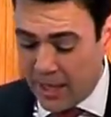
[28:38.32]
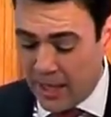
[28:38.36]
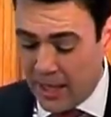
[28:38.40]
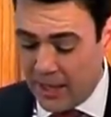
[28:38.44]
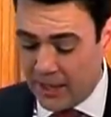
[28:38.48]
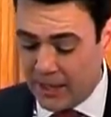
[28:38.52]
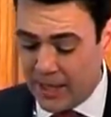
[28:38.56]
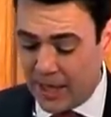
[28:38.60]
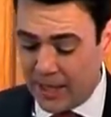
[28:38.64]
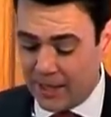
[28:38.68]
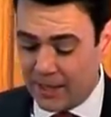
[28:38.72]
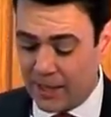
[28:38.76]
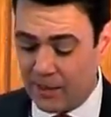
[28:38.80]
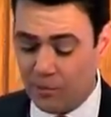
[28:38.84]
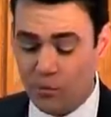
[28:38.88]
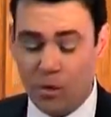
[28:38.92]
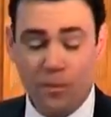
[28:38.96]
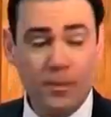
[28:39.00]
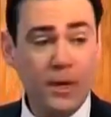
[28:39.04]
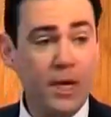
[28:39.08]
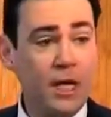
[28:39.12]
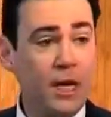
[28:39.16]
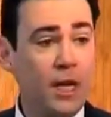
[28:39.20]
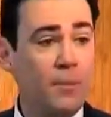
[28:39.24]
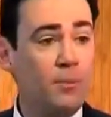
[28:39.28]
is that it
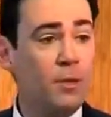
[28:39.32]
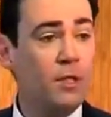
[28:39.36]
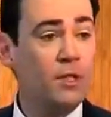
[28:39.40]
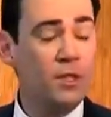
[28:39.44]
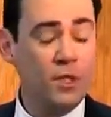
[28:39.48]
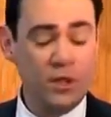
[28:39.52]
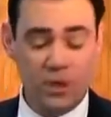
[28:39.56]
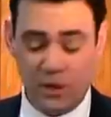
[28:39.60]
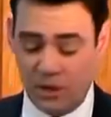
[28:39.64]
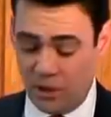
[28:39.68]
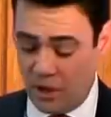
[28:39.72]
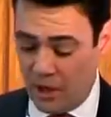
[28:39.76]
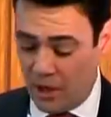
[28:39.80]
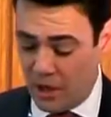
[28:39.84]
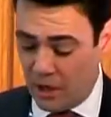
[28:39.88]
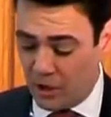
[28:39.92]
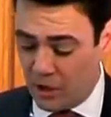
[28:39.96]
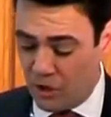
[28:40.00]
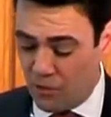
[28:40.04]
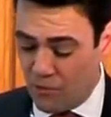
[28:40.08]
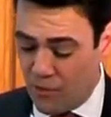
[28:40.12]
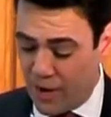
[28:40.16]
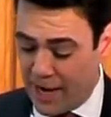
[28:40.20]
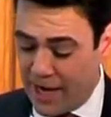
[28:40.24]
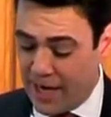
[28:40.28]
will be in a position
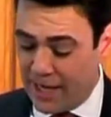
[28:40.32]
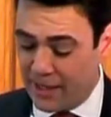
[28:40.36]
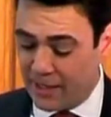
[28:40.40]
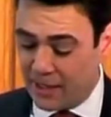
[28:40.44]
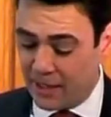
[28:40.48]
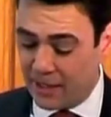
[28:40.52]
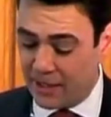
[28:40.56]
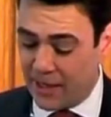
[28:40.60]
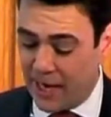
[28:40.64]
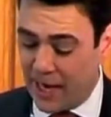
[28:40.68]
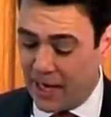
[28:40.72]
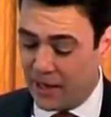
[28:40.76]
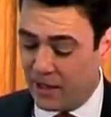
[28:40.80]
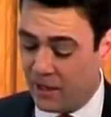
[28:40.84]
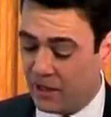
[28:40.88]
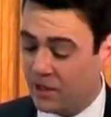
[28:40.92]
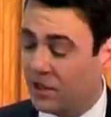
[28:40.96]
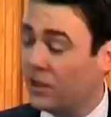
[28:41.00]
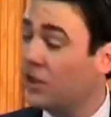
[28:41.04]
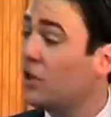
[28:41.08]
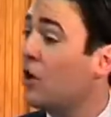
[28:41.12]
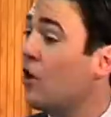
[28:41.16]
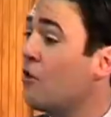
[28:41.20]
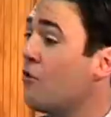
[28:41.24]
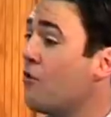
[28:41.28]
to raise the standards
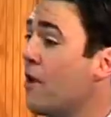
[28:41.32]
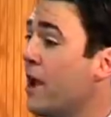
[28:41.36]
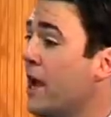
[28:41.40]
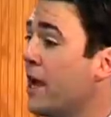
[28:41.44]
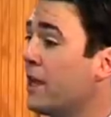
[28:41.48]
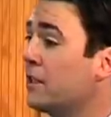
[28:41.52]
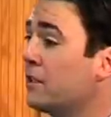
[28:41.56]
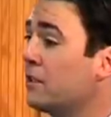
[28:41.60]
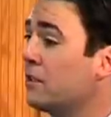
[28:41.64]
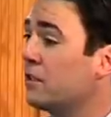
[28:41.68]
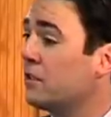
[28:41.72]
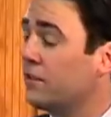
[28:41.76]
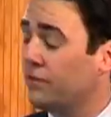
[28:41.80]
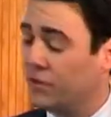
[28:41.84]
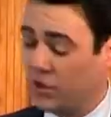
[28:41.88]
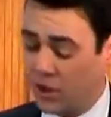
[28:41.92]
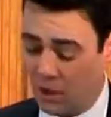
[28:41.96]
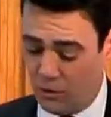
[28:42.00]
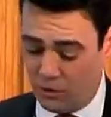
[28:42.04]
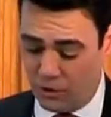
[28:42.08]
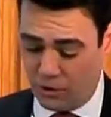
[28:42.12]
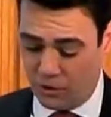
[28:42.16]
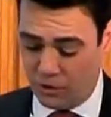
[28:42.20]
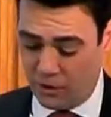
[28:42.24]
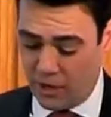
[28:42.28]
and horizons of
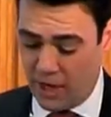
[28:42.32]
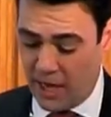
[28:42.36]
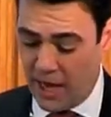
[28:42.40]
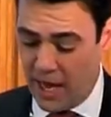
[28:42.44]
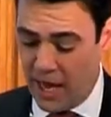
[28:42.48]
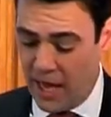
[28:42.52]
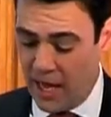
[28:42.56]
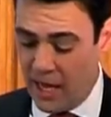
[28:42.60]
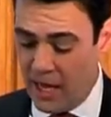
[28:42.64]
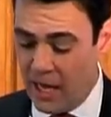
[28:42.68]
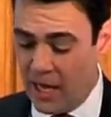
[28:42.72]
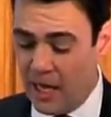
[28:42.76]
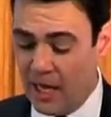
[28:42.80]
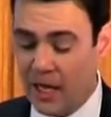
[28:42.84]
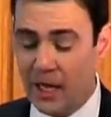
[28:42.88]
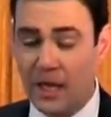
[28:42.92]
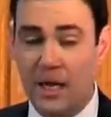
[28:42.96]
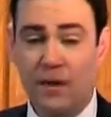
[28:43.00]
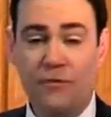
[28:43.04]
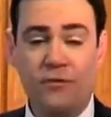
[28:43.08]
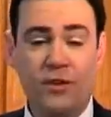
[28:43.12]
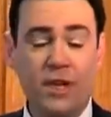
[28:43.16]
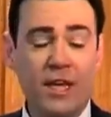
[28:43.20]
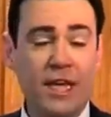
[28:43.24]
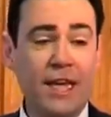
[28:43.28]
social care,
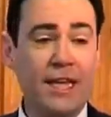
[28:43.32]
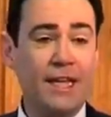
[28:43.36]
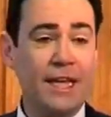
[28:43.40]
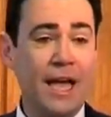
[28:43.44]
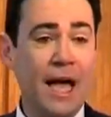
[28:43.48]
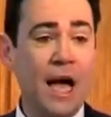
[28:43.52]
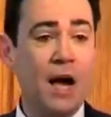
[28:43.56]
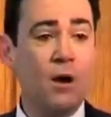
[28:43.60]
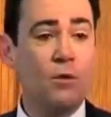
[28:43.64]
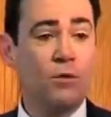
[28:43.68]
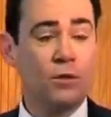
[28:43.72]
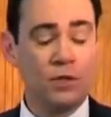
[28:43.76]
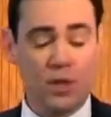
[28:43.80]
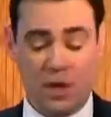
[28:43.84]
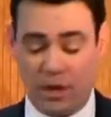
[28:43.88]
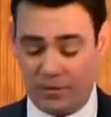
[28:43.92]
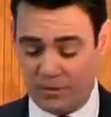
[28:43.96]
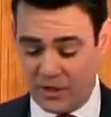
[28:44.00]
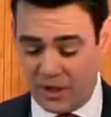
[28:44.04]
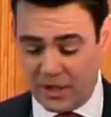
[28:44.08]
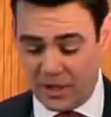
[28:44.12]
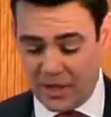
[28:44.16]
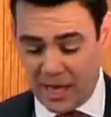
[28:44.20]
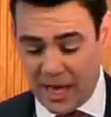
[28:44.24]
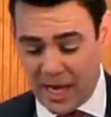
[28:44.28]
lifting it out
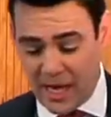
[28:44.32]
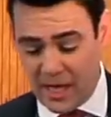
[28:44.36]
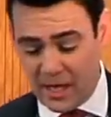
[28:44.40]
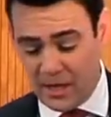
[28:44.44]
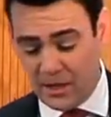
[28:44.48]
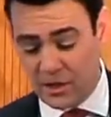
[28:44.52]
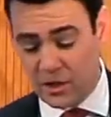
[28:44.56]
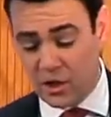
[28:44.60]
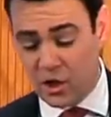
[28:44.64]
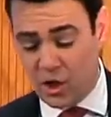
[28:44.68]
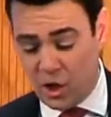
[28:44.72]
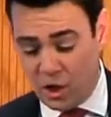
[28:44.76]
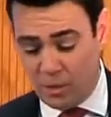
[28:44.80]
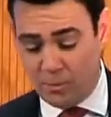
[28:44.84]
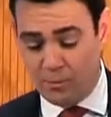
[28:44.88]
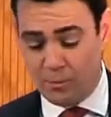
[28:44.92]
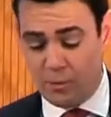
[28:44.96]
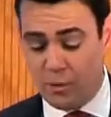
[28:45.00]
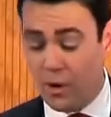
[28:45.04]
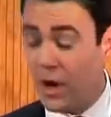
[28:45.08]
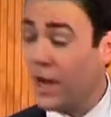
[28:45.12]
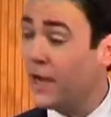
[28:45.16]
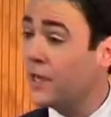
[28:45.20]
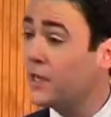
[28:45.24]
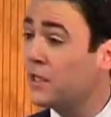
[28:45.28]
of today's cut
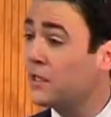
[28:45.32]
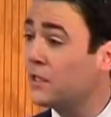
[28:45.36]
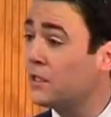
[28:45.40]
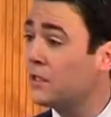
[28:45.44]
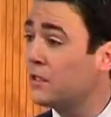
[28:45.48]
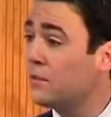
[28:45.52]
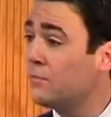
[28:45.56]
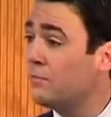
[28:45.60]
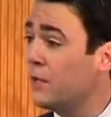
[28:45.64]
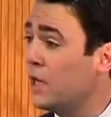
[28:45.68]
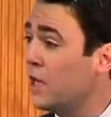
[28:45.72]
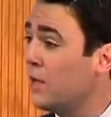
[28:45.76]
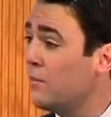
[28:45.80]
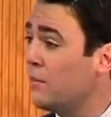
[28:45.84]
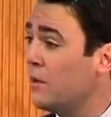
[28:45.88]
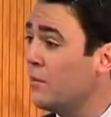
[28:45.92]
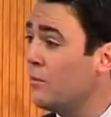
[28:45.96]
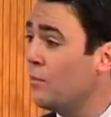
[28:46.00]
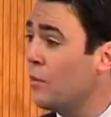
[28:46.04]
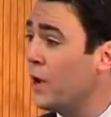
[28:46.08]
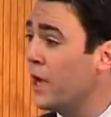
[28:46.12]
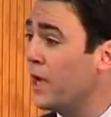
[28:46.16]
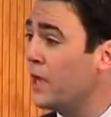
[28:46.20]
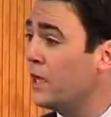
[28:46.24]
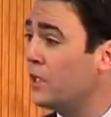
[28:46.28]
price
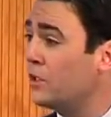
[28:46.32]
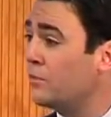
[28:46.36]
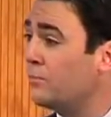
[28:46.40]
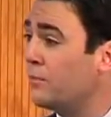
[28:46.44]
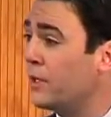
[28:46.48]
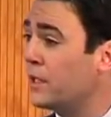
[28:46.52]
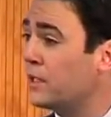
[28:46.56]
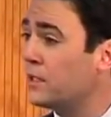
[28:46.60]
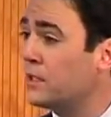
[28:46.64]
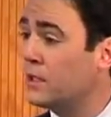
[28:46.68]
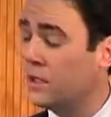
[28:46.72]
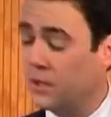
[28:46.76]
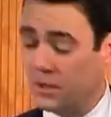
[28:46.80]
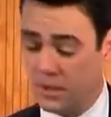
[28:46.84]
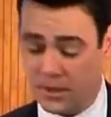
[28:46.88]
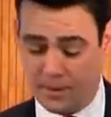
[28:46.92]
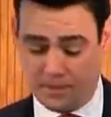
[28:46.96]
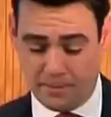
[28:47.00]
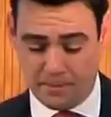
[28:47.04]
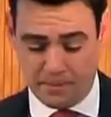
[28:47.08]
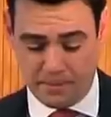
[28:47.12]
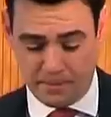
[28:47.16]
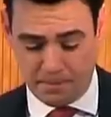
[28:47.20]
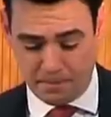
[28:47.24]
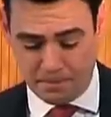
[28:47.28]
minimum wage
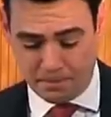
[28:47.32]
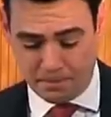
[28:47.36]
business.